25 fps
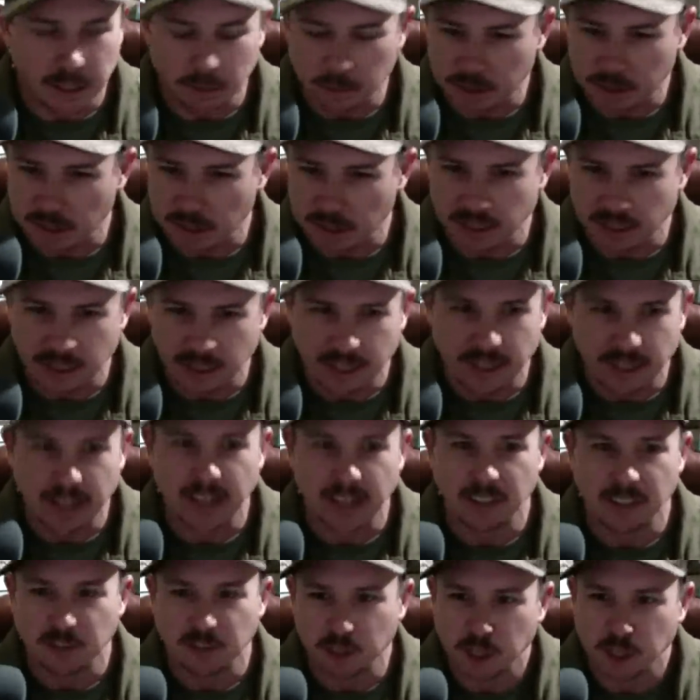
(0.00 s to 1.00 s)
and how
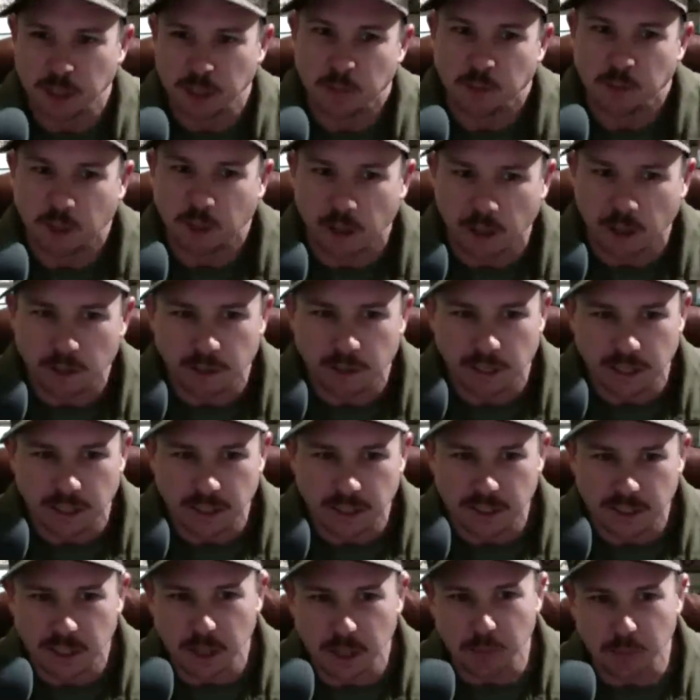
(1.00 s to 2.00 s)
Jim grows his
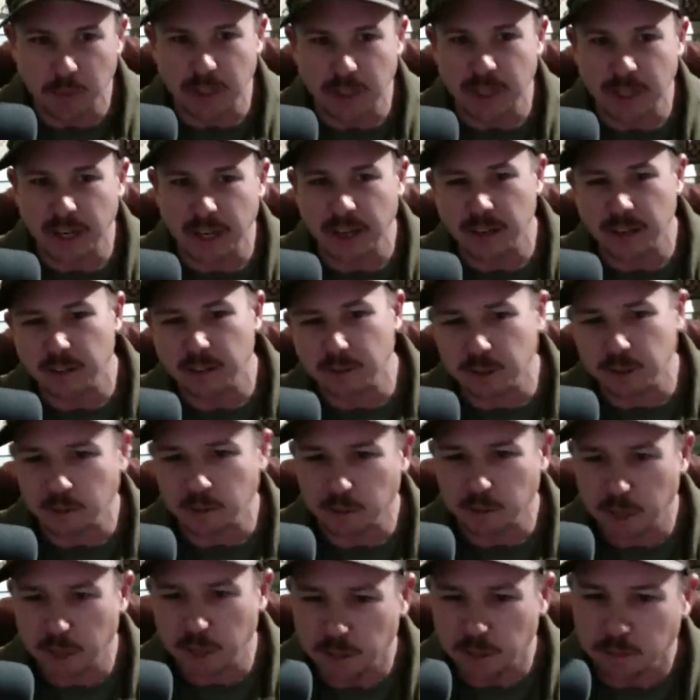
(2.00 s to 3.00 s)
seed potatoes up
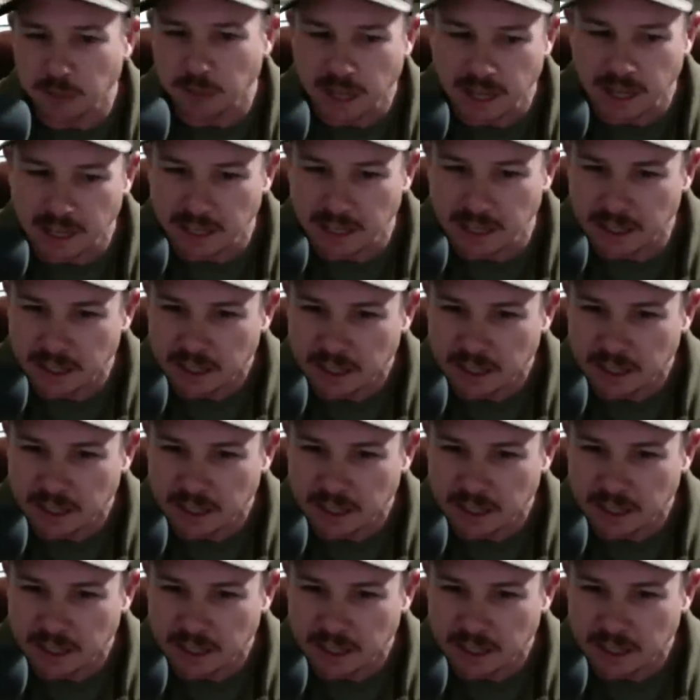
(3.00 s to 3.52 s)
there in Maine.